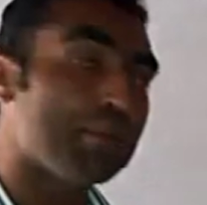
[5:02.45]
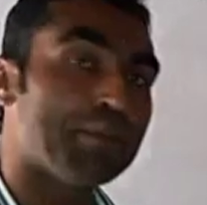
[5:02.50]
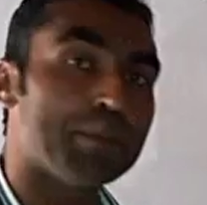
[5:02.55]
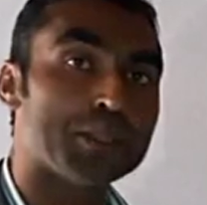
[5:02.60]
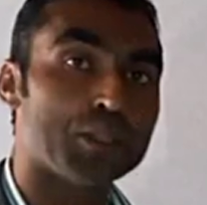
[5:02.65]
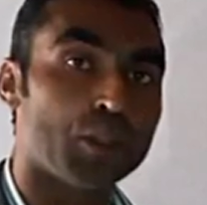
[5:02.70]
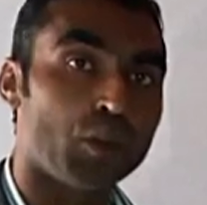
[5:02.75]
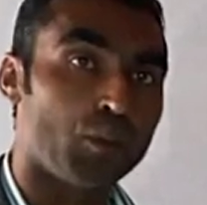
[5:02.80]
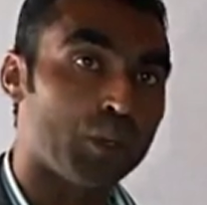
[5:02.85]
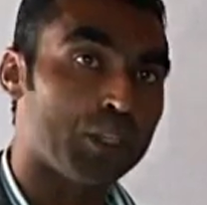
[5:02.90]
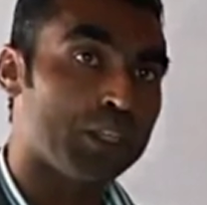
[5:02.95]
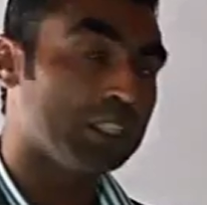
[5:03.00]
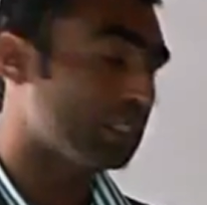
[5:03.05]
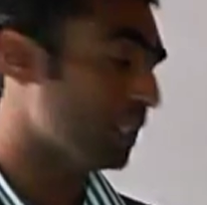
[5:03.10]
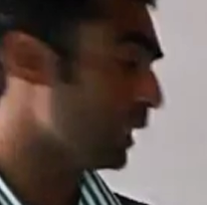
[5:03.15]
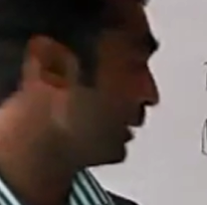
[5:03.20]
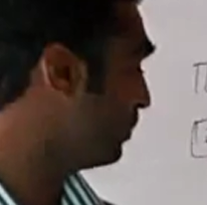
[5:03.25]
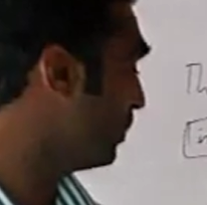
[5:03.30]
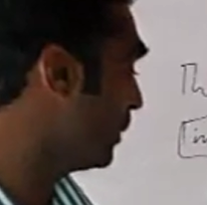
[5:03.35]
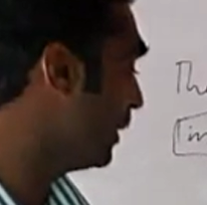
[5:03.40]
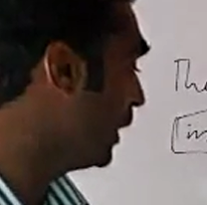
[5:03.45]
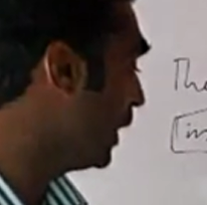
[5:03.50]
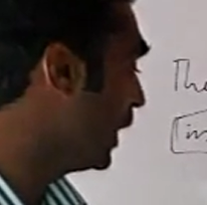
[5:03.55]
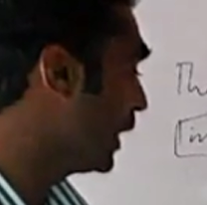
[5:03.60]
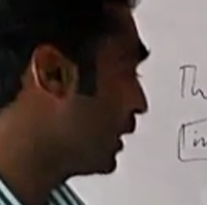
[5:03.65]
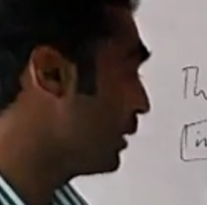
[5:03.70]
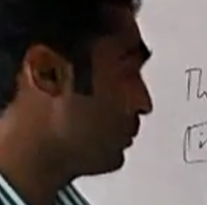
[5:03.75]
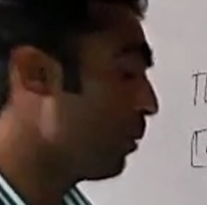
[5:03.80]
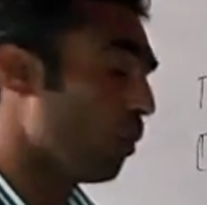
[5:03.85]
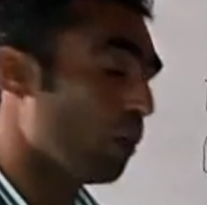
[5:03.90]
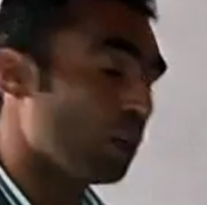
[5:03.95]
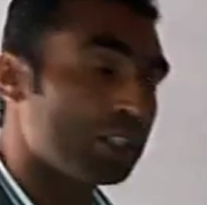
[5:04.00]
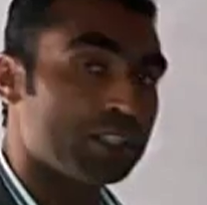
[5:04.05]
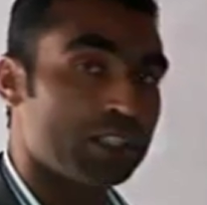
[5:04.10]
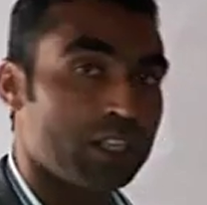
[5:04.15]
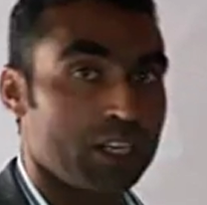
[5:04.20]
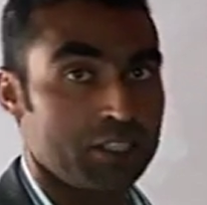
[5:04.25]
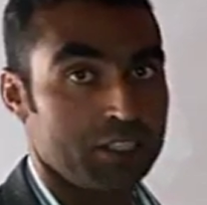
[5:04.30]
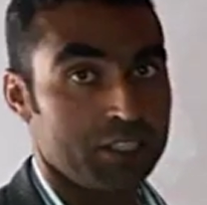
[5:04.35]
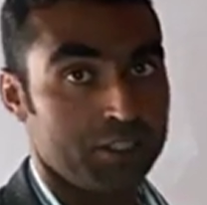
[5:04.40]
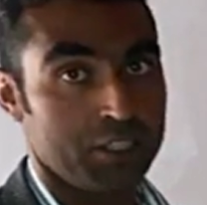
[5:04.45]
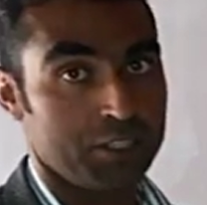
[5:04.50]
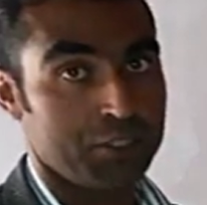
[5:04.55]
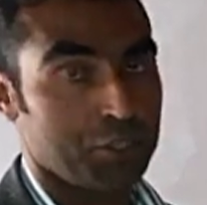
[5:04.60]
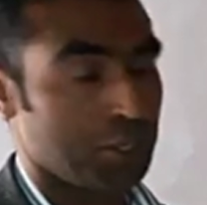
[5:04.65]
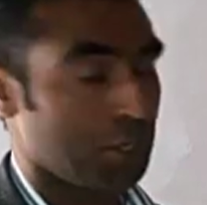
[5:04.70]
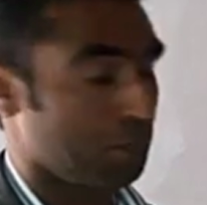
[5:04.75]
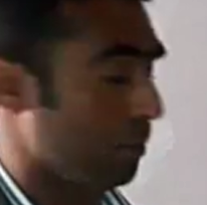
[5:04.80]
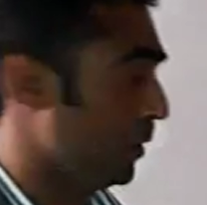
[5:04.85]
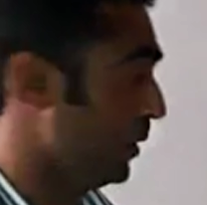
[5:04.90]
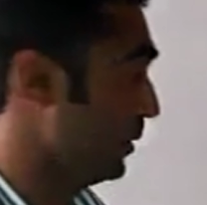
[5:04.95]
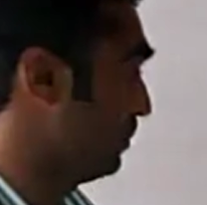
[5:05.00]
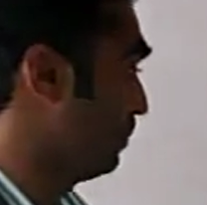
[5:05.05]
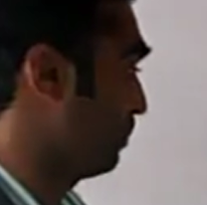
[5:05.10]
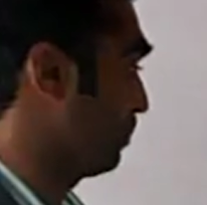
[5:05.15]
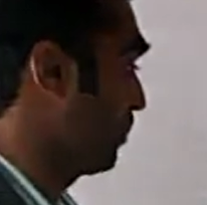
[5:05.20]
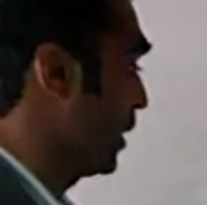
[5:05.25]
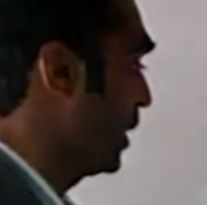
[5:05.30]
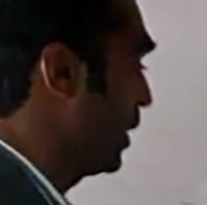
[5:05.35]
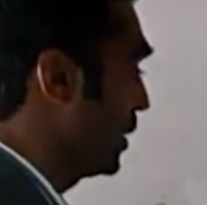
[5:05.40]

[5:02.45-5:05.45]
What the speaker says: The lamp is over the table, the ball is under the table.